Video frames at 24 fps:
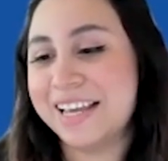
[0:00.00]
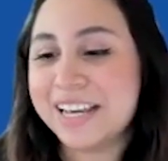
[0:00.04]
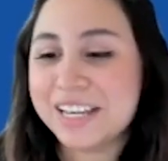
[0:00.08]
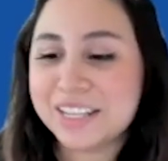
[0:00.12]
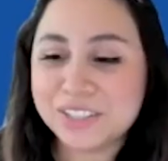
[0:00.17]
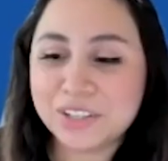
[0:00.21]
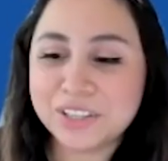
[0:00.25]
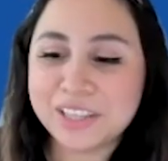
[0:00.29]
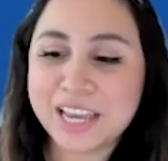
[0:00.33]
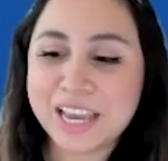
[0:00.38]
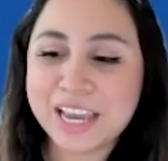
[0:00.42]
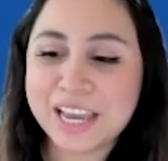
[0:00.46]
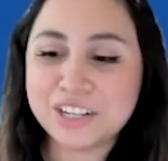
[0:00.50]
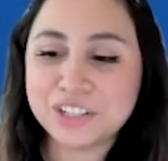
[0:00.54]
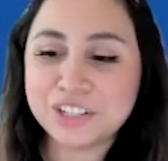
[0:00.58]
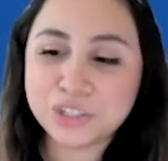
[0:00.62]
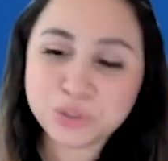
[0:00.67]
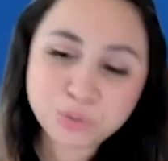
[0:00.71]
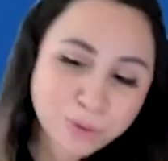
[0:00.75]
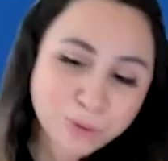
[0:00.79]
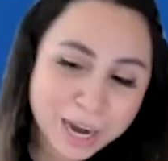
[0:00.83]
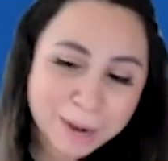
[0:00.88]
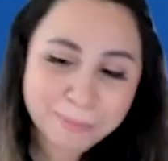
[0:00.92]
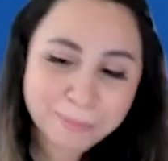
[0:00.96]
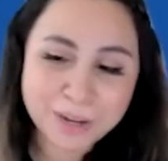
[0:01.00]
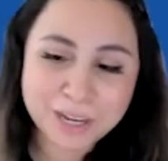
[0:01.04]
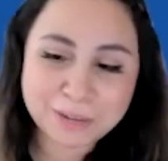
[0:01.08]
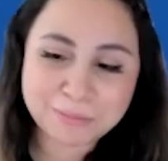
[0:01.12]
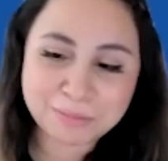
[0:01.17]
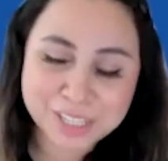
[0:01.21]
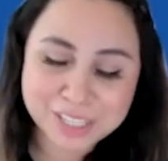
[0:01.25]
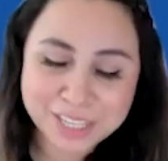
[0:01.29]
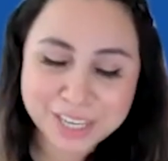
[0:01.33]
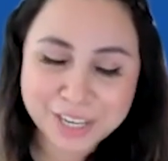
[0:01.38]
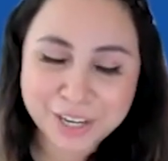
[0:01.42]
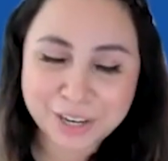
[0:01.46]
So then to wrap up
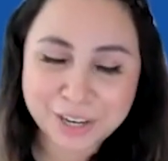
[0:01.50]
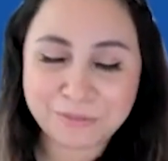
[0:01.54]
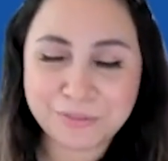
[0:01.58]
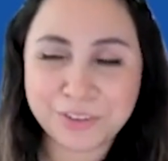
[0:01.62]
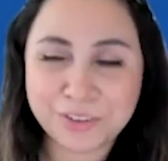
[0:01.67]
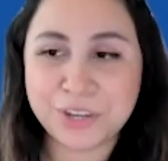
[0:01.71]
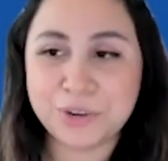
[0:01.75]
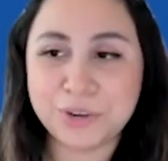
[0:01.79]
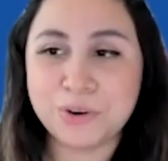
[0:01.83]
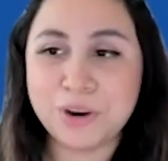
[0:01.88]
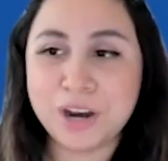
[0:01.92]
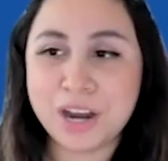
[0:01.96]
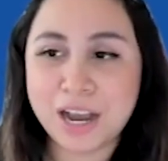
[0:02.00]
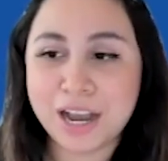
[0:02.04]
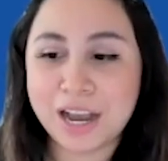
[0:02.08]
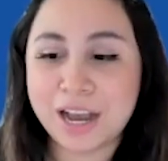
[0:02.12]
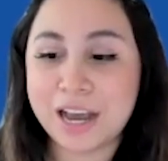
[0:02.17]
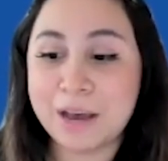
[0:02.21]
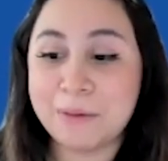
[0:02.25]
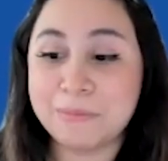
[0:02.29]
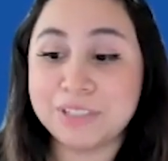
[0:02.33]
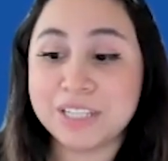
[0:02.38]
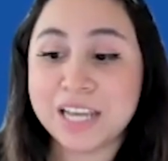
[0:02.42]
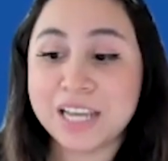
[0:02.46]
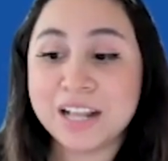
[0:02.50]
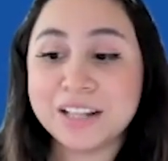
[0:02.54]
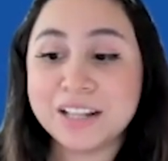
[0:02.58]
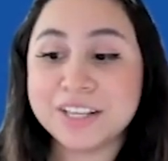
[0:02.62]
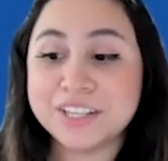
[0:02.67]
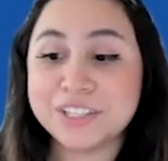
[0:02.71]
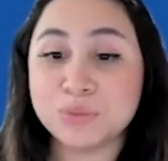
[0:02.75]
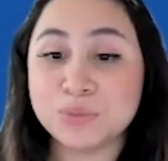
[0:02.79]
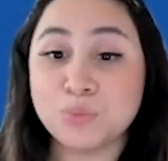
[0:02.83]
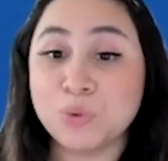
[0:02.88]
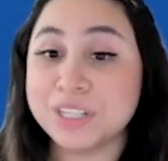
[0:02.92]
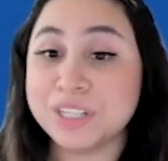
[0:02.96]
this interview, tell
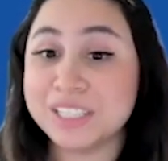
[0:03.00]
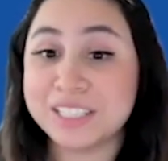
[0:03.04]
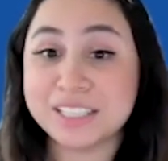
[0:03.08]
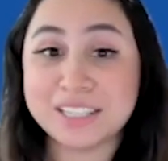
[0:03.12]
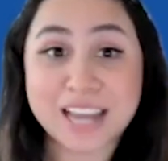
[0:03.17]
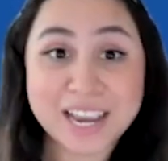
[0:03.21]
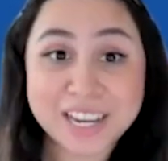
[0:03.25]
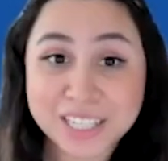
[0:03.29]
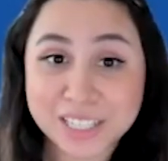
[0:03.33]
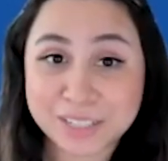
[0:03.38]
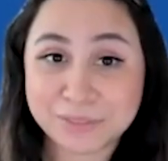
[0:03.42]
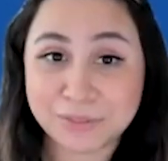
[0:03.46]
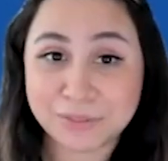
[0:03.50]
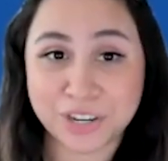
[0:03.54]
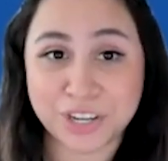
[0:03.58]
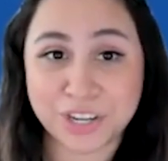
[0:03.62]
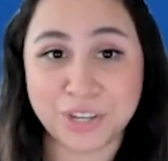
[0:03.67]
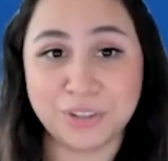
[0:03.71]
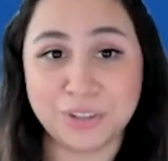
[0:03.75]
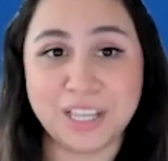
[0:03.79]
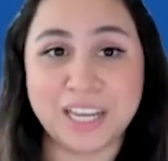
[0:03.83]
us what's next for you.